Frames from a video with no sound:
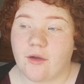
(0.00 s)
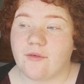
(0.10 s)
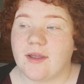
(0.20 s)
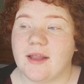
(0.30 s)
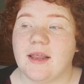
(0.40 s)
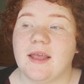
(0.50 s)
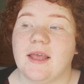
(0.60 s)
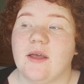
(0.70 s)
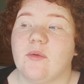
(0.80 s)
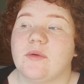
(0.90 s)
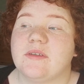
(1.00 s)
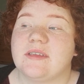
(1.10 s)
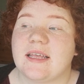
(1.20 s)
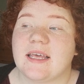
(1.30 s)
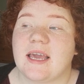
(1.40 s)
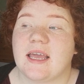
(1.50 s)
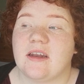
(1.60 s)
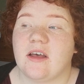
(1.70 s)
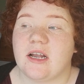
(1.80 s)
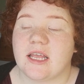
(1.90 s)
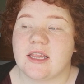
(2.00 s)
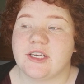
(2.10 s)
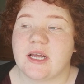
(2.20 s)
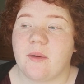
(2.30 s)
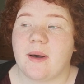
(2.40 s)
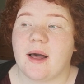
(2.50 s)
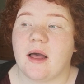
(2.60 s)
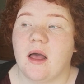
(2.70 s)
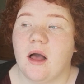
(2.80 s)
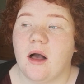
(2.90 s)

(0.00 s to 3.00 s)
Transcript: I really was thinking early in the shower,